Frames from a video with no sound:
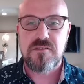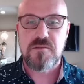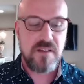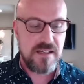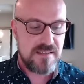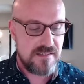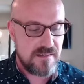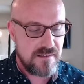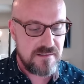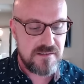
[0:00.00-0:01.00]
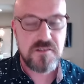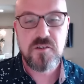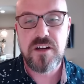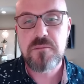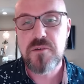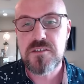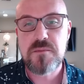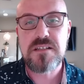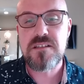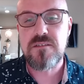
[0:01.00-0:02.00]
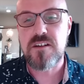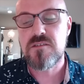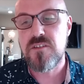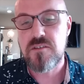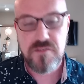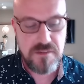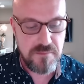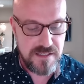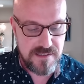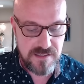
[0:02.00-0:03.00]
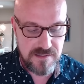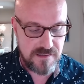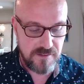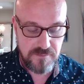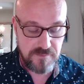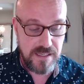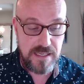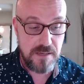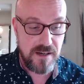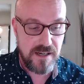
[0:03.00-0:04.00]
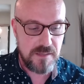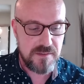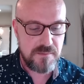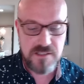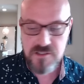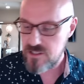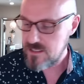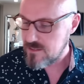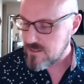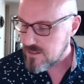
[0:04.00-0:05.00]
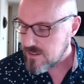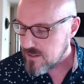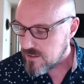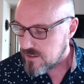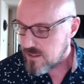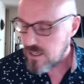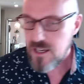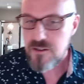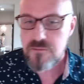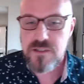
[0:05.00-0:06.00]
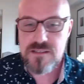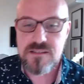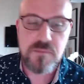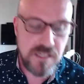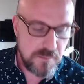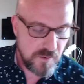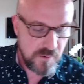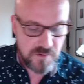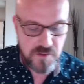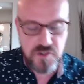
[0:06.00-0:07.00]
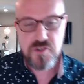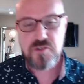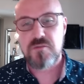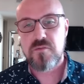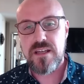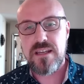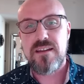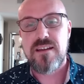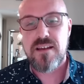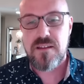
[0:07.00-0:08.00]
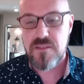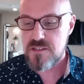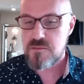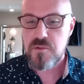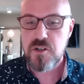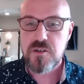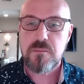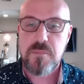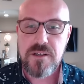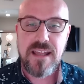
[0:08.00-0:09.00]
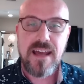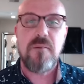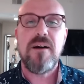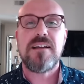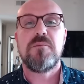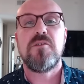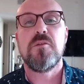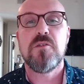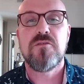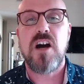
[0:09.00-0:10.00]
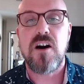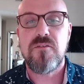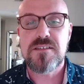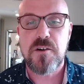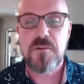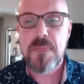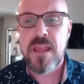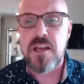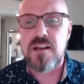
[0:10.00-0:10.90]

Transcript: places. This is a great book, especially those of you that are in business, or anybody, especially business people should read this book. But now back to bulletproof coffee. So